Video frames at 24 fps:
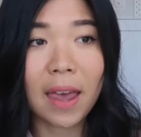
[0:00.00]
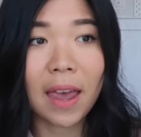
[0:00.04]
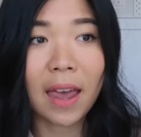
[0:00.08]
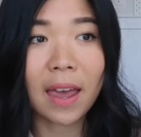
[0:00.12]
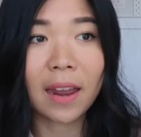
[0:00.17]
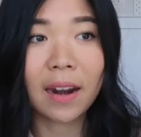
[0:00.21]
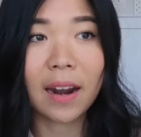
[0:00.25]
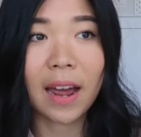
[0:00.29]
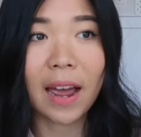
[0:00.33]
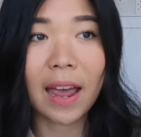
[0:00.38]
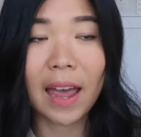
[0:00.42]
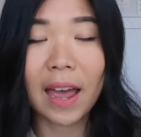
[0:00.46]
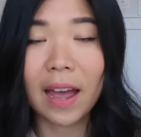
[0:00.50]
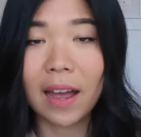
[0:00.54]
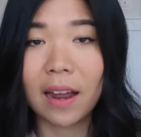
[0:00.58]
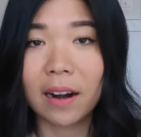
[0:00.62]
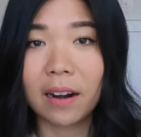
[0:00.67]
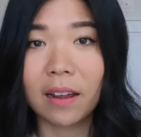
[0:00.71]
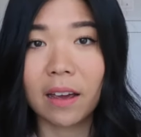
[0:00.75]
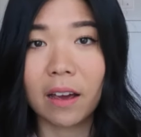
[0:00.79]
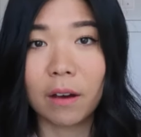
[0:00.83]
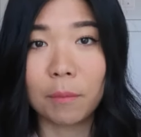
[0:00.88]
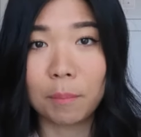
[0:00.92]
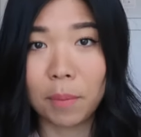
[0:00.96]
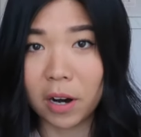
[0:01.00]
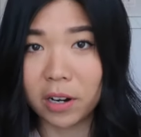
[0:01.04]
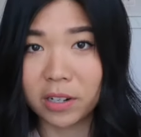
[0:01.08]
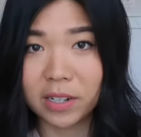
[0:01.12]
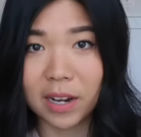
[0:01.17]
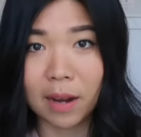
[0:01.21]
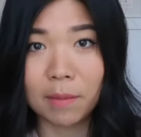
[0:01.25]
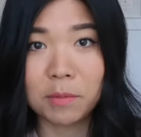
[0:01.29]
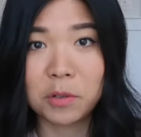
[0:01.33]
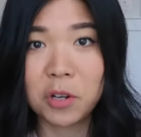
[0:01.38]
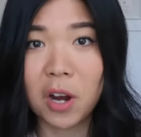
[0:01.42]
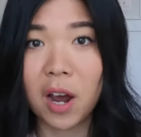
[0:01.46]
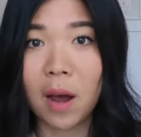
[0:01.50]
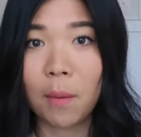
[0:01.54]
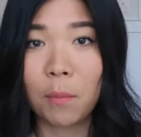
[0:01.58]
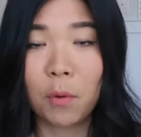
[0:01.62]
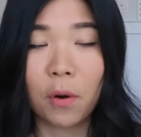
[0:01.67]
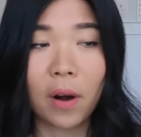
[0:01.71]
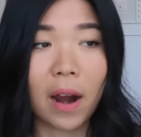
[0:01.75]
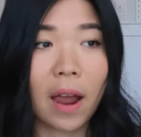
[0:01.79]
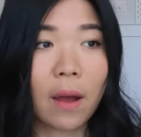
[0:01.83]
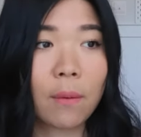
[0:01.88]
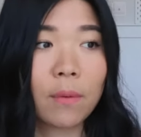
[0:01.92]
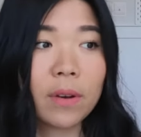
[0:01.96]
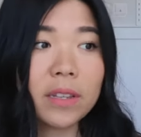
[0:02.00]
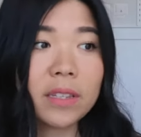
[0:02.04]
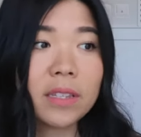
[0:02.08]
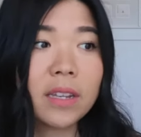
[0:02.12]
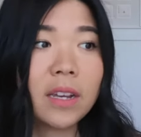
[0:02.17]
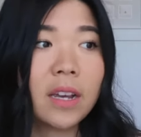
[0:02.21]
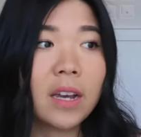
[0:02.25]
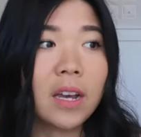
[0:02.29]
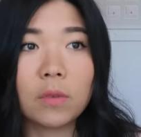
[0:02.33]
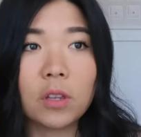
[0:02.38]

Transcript: and I had a part-time job where I was